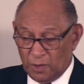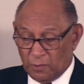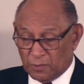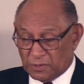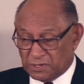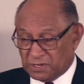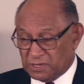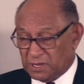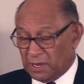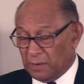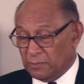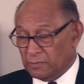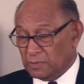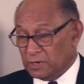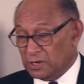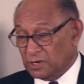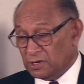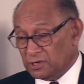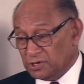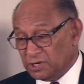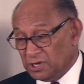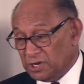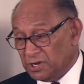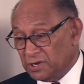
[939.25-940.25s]
was
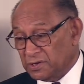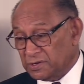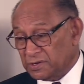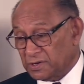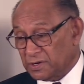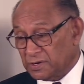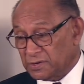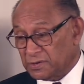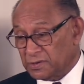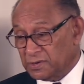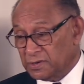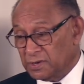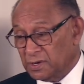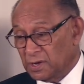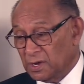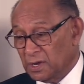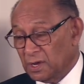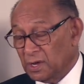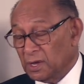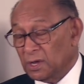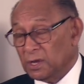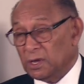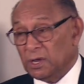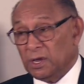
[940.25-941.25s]
tempting Jesus,
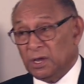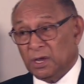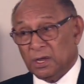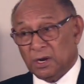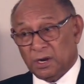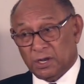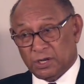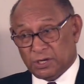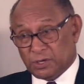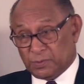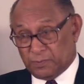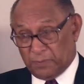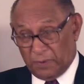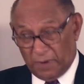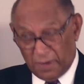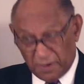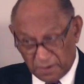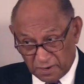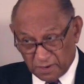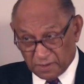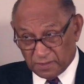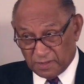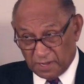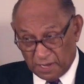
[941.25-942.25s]
he
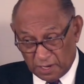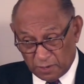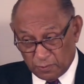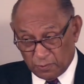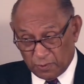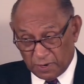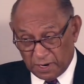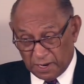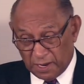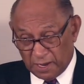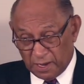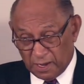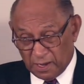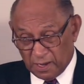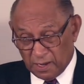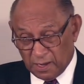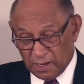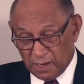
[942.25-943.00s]
responded that way.